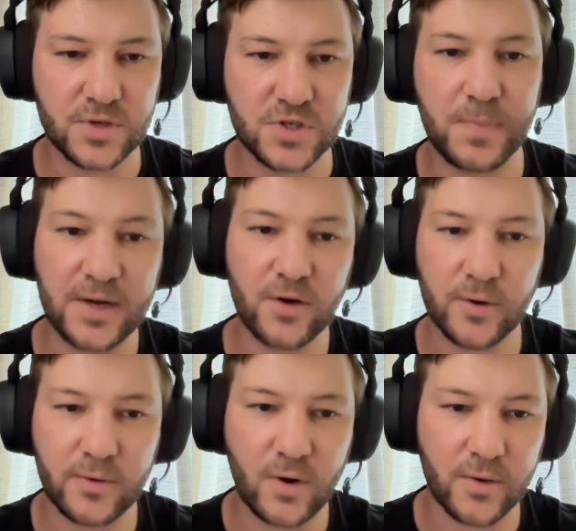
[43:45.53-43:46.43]
spend
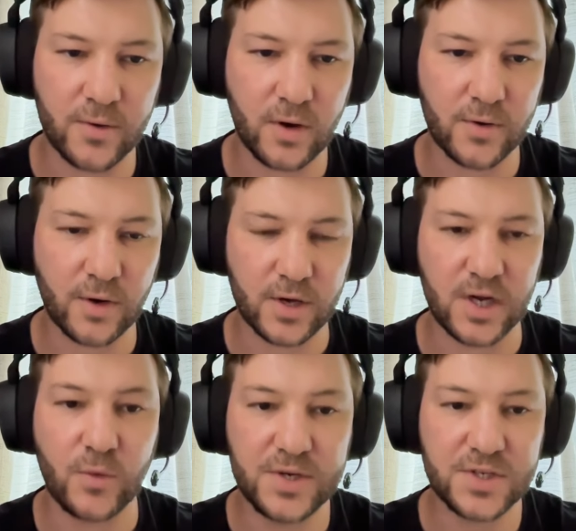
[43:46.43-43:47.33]
on
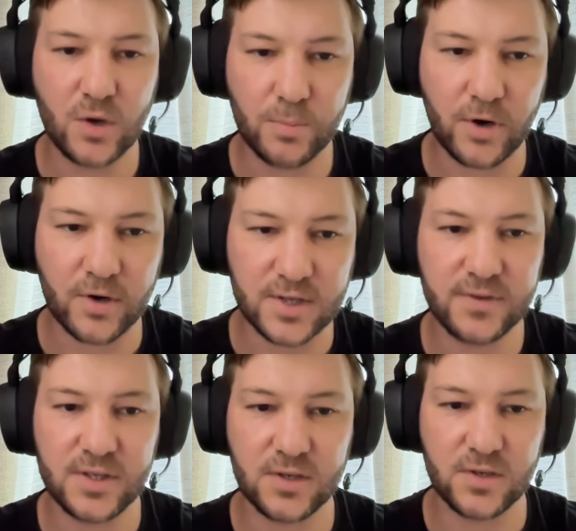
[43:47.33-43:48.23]
increasing your
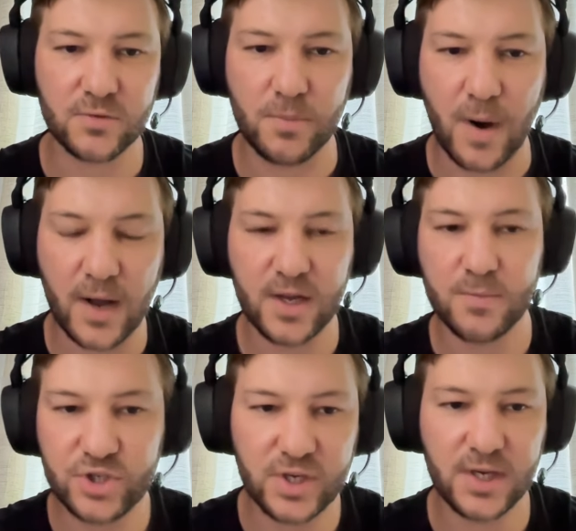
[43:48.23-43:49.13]
productivity, to buy a new
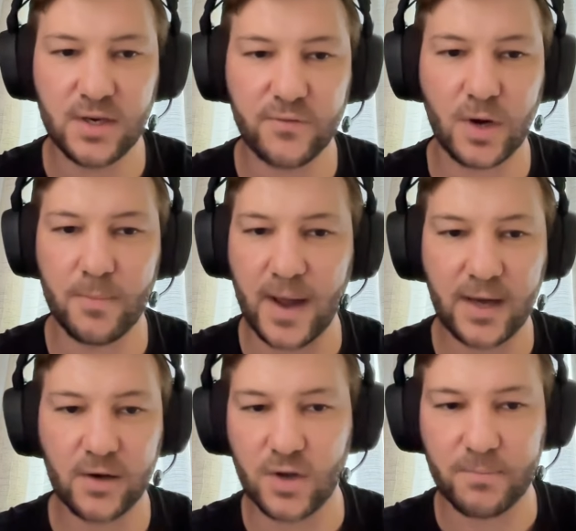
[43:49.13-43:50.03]
machine. If you're a
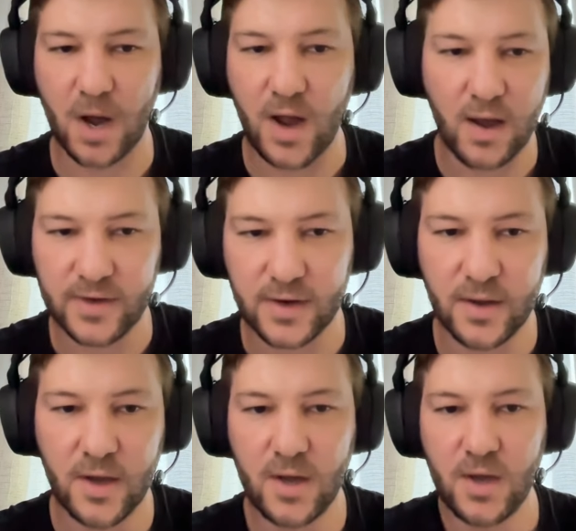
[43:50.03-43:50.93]
baker, to buy an